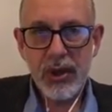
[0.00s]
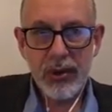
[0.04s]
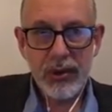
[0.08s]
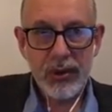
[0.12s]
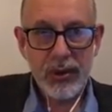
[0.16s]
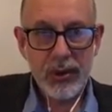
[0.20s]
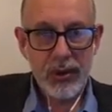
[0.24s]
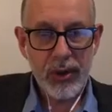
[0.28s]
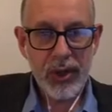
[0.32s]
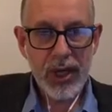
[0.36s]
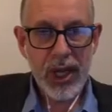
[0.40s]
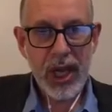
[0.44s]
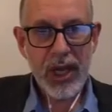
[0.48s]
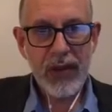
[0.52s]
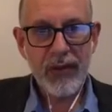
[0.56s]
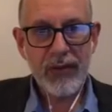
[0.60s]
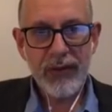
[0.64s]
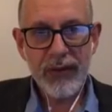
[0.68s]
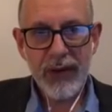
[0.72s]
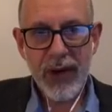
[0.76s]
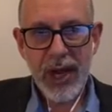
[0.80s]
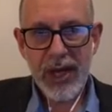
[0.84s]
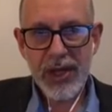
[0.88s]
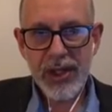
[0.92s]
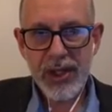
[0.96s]
create
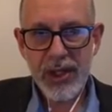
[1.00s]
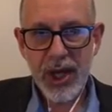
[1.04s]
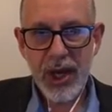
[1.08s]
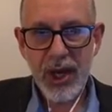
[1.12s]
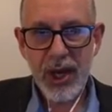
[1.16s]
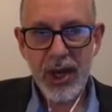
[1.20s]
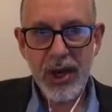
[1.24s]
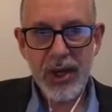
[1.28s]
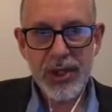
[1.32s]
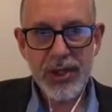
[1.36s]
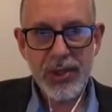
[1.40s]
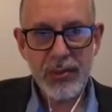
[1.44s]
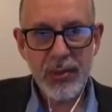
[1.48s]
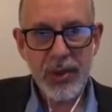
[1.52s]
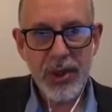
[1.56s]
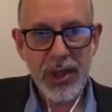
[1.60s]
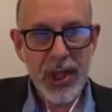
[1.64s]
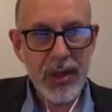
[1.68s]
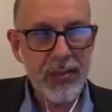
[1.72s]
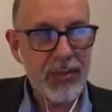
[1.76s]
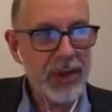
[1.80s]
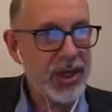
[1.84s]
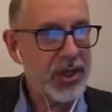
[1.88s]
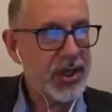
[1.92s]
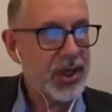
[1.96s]
flashcards with
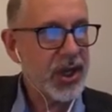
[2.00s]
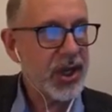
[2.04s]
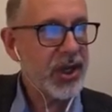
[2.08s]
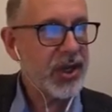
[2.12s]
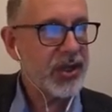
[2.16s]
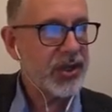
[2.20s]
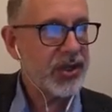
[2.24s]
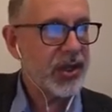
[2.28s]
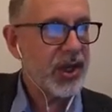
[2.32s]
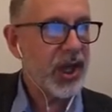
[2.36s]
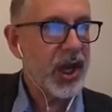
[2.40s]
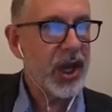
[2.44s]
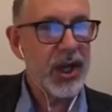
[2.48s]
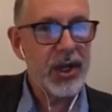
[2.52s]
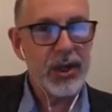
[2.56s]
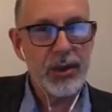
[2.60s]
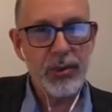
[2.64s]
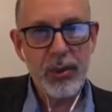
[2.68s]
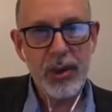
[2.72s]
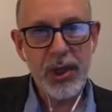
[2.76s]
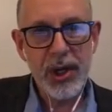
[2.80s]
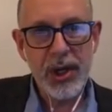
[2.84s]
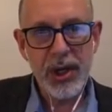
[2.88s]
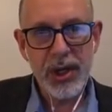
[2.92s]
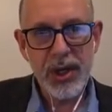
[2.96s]
images and
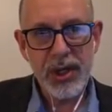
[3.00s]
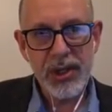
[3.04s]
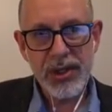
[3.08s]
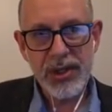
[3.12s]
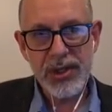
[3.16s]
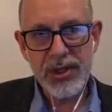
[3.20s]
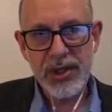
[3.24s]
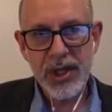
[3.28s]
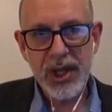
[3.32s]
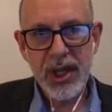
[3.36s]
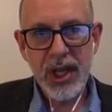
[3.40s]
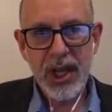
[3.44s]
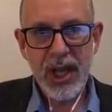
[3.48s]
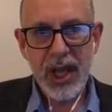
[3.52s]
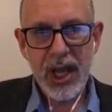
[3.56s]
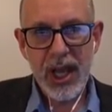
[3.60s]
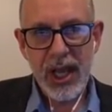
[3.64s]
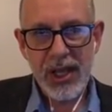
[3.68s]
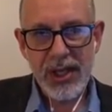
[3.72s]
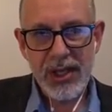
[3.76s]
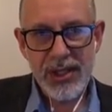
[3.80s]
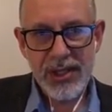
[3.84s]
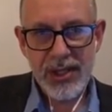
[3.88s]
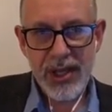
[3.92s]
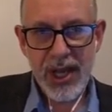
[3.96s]
words
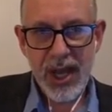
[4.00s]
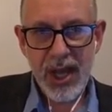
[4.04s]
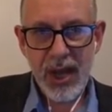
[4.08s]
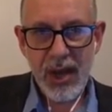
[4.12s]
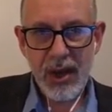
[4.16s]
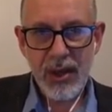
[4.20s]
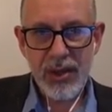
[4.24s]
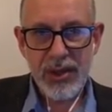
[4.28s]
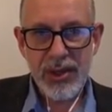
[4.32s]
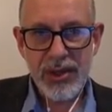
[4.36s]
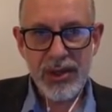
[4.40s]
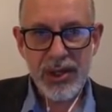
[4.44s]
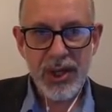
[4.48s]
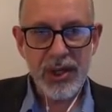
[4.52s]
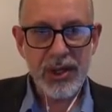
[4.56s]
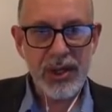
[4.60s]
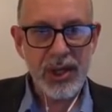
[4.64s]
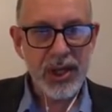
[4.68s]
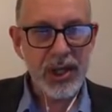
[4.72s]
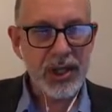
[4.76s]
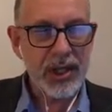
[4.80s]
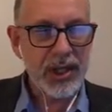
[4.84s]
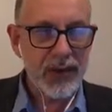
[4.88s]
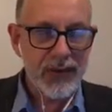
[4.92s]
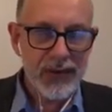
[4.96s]
and sounds, and
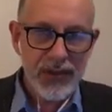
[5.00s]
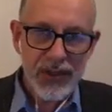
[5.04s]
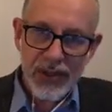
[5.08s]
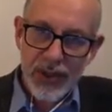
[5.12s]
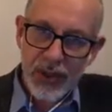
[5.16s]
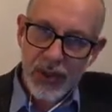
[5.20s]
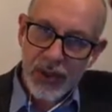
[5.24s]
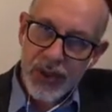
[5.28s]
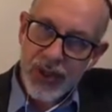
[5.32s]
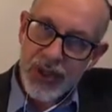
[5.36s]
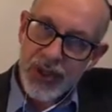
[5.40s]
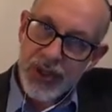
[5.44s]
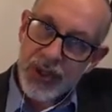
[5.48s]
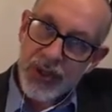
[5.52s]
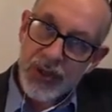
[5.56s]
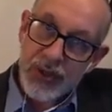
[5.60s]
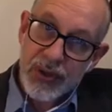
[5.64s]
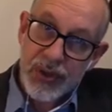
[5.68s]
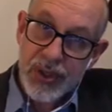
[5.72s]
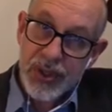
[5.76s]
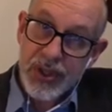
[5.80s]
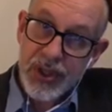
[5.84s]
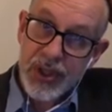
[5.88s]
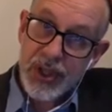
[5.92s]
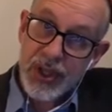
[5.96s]
it gives your
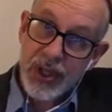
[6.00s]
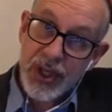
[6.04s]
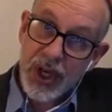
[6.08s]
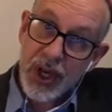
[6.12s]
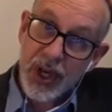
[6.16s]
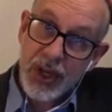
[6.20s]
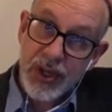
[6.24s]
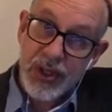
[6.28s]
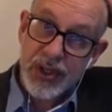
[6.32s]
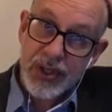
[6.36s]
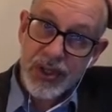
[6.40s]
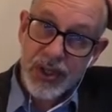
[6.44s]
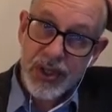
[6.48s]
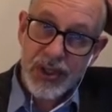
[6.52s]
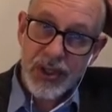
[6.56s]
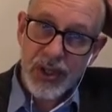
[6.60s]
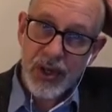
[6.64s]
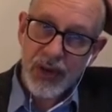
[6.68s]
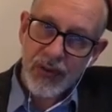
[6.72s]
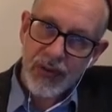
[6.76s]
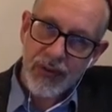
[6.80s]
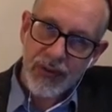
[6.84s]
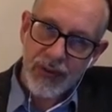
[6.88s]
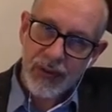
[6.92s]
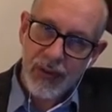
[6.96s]
students the chance to sort
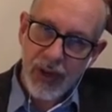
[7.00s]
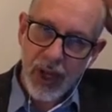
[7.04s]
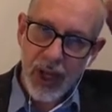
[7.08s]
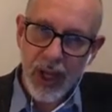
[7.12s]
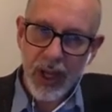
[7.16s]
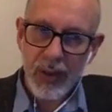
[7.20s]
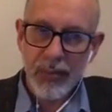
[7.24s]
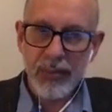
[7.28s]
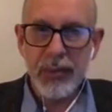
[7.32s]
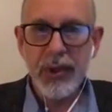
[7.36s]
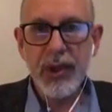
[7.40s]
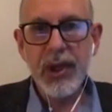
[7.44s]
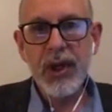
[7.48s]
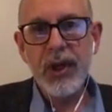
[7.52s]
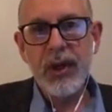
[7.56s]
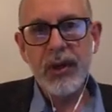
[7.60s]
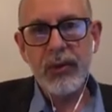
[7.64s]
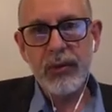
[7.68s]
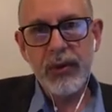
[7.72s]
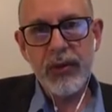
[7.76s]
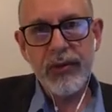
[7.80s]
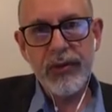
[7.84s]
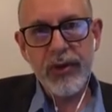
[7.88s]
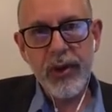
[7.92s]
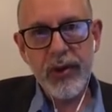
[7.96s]
of
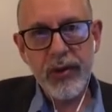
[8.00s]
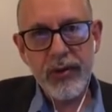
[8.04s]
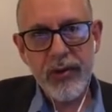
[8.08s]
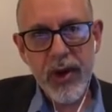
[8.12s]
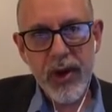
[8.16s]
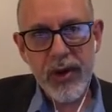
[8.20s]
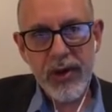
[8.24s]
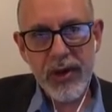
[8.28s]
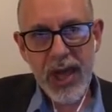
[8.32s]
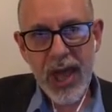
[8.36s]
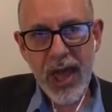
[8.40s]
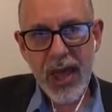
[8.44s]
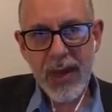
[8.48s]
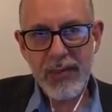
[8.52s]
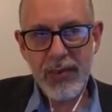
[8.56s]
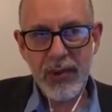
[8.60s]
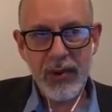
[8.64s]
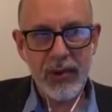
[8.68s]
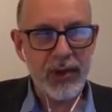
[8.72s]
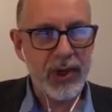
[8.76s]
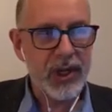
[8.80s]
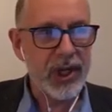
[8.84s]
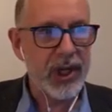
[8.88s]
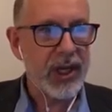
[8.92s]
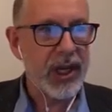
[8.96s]
review
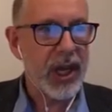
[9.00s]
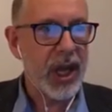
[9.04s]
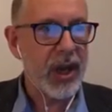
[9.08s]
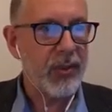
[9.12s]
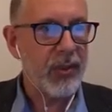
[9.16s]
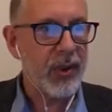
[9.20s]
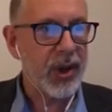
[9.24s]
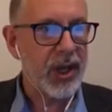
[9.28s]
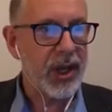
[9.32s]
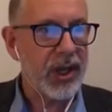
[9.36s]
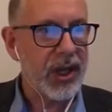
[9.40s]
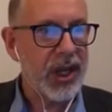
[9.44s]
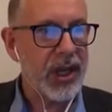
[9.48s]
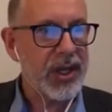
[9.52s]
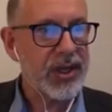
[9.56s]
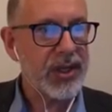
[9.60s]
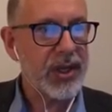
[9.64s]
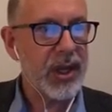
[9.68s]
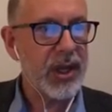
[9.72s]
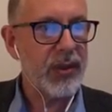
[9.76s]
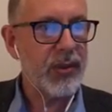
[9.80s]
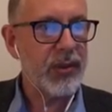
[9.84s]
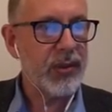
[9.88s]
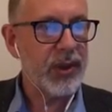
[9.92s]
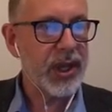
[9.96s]
vocabulary in that way. That's
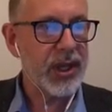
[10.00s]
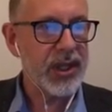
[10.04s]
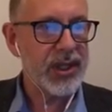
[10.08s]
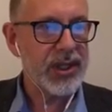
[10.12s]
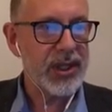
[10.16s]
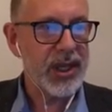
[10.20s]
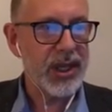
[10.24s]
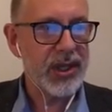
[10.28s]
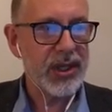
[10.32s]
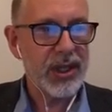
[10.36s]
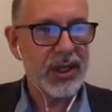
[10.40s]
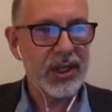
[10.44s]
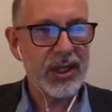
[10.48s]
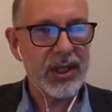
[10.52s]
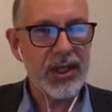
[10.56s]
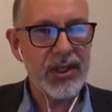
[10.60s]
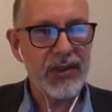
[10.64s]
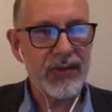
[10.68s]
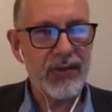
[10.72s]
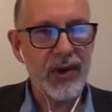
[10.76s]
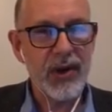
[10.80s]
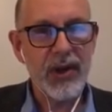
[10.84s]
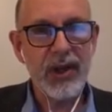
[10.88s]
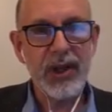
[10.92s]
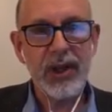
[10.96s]
something that's very